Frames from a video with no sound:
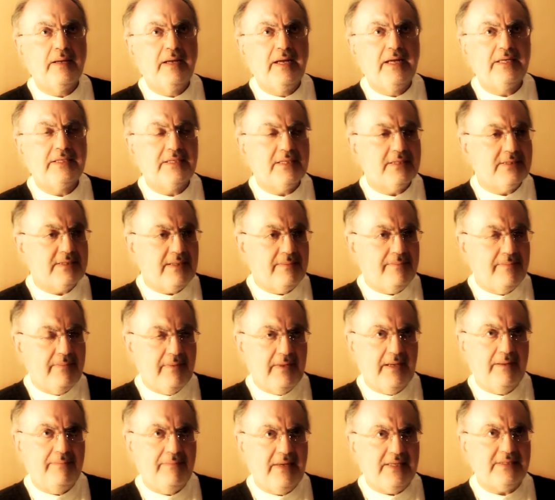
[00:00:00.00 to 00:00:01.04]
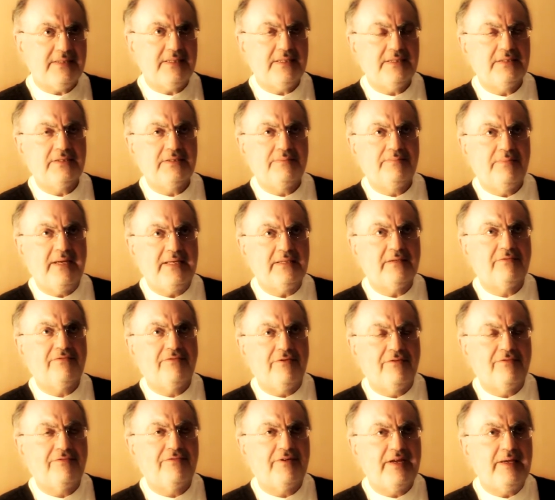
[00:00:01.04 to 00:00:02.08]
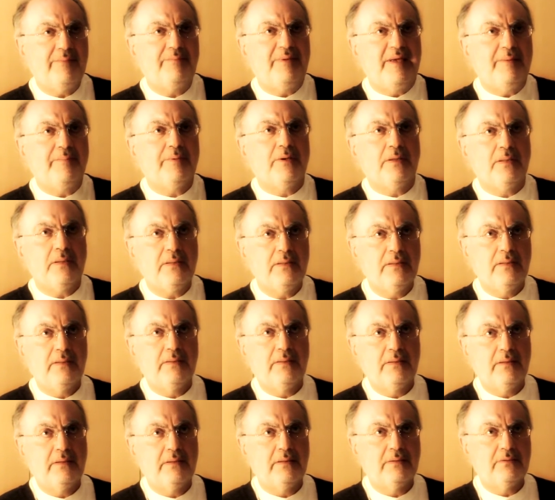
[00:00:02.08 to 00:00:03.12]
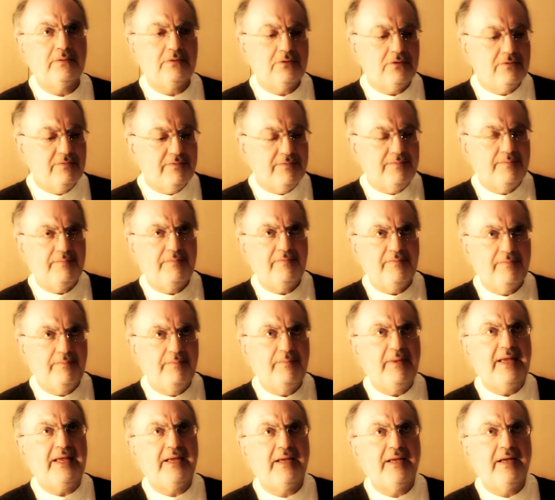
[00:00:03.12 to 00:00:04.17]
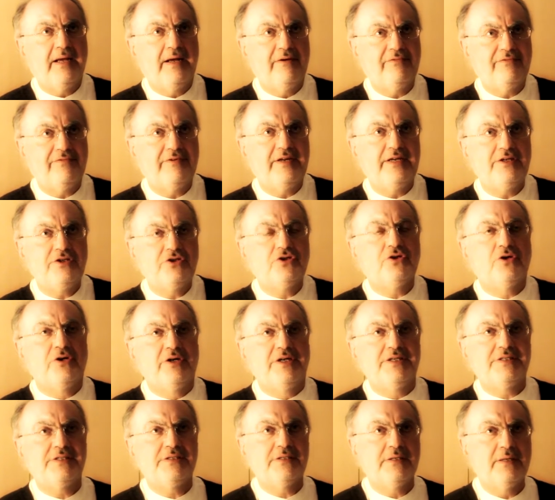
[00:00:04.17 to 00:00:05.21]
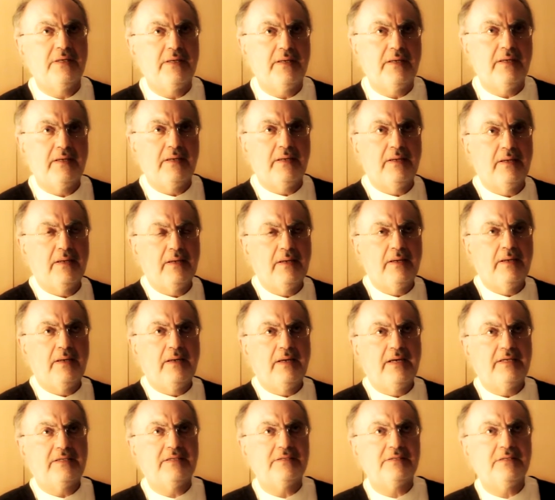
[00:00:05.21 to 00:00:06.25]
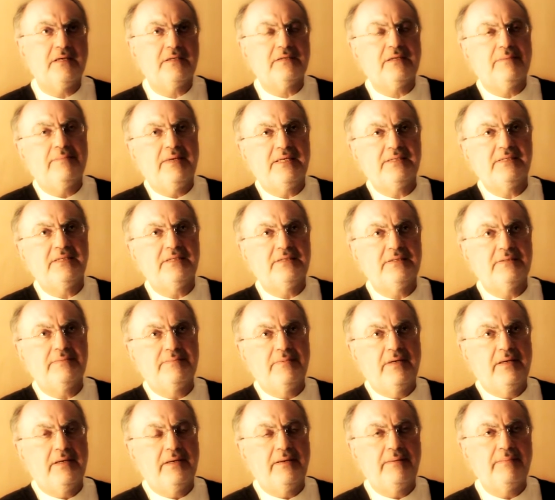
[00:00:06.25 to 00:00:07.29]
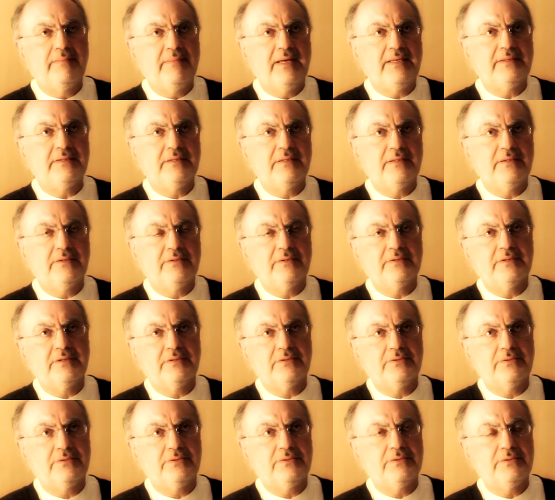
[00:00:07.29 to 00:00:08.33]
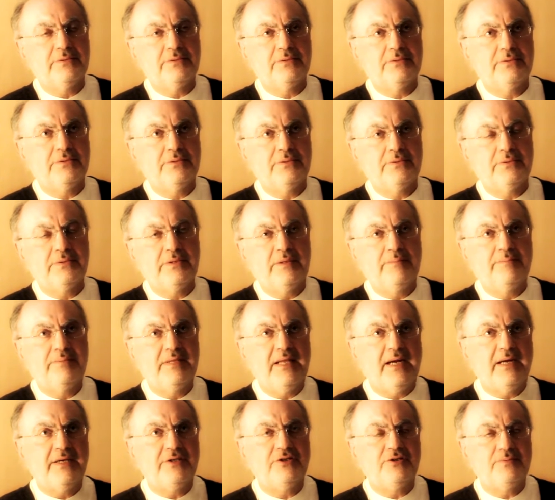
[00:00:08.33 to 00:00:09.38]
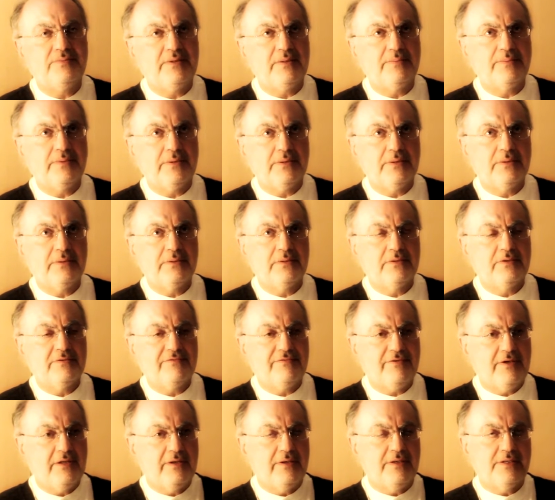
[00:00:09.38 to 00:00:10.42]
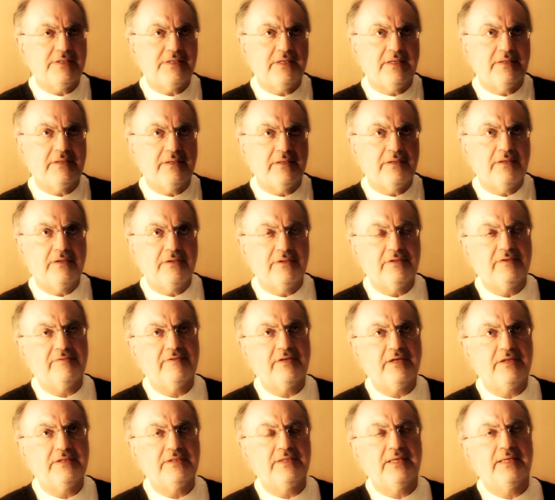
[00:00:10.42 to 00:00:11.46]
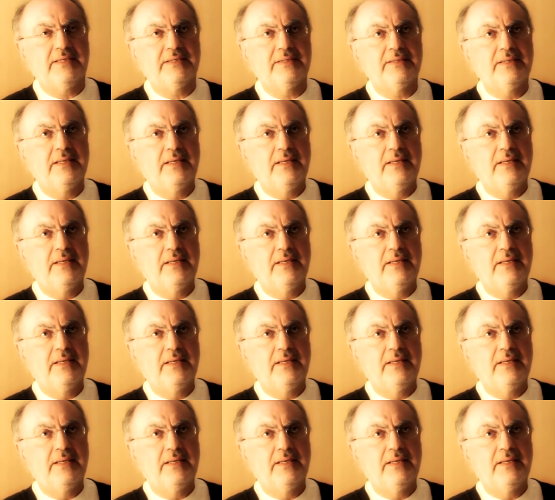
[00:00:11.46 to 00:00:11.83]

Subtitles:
It is a message meant for free people to make a free choice. It is not a message meant in order to oblige people to follow a certain code of conduct.